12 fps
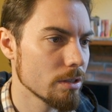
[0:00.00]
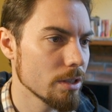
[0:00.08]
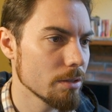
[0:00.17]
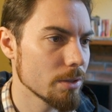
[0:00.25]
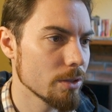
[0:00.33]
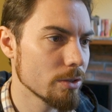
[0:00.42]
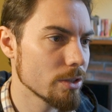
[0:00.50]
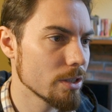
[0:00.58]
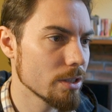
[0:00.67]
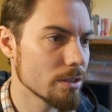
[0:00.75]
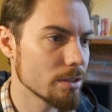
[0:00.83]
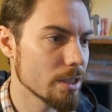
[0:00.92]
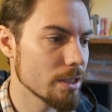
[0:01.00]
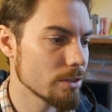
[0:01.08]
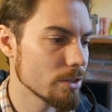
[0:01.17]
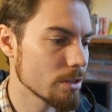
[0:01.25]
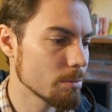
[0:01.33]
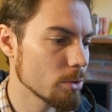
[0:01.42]
yeah, he looked at it and said it's
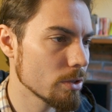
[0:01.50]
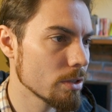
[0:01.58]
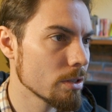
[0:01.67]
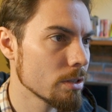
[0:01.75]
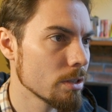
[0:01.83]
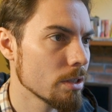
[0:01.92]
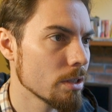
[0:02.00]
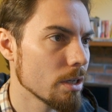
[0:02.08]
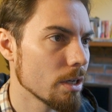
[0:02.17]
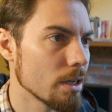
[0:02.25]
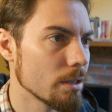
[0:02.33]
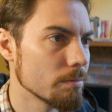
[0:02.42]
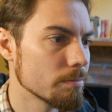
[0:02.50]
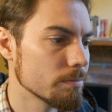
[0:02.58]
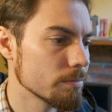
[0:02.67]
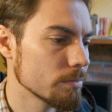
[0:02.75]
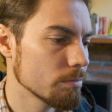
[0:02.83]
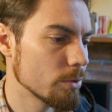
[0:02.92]
just a book.
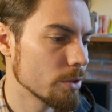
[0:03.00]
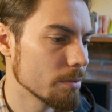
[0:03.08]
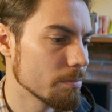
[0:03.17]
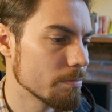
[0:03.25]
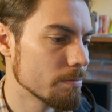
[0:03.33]
Pretty